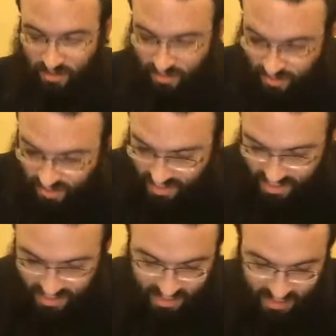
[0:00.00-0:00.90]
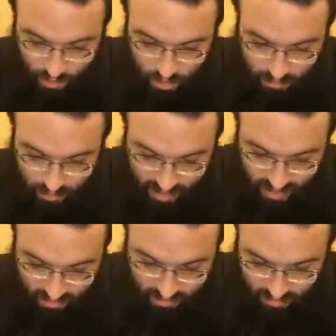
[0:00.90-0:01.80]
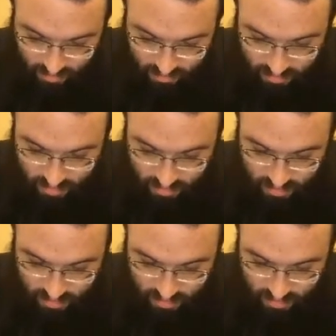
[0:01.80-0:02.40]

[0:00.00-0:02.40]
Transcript: here, see Likutey Moharan,